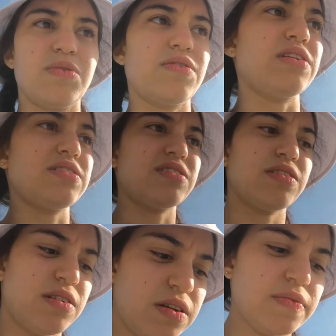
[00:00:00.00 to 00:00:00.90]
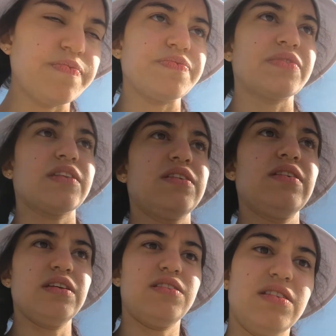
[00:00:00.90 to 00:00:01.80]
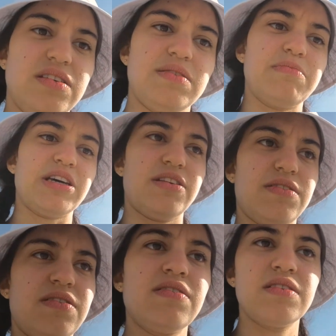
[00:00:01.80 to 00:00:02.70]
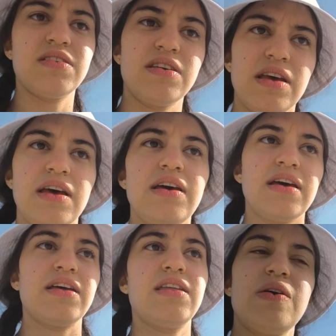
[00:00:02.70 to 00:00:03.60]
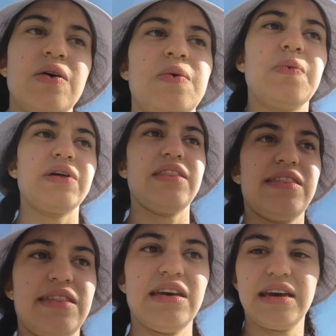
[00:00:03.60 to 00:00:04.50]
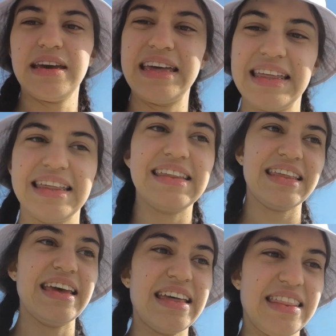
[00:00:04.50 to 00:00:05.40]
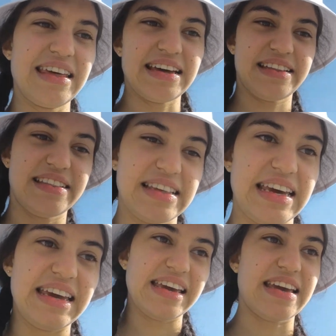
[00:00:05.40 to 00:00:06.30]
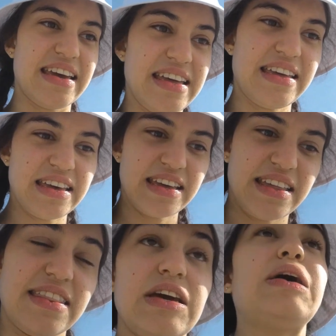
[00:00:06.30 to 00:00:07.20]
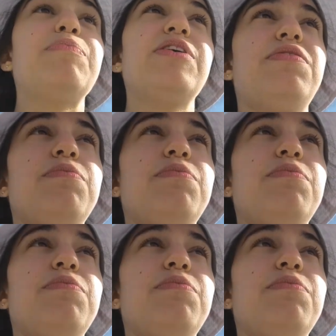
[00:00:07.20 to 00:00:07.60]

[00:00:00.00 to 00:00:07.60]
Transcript: worries. It doesn't matter. One thing that they're about their